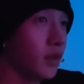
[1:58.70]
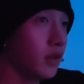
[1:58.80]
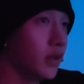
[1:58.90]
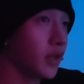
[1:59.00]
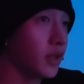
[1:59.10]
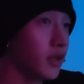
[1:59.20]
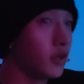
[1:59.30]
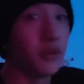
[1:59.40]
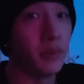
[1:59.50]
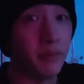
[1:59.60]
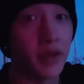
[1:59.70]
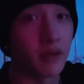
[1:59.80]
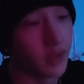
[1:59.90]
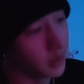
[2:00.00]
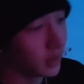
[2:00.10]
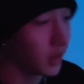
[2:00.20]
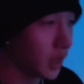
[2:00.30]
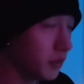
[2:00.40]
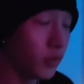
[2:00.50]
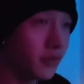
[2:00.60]
like it could have been better, right? I
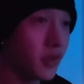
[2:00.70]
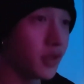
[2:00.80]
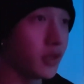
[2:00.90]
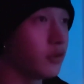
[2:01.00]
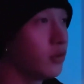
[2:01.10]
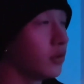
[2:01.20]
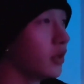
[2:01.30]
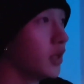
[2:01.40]
mean, we've done that too.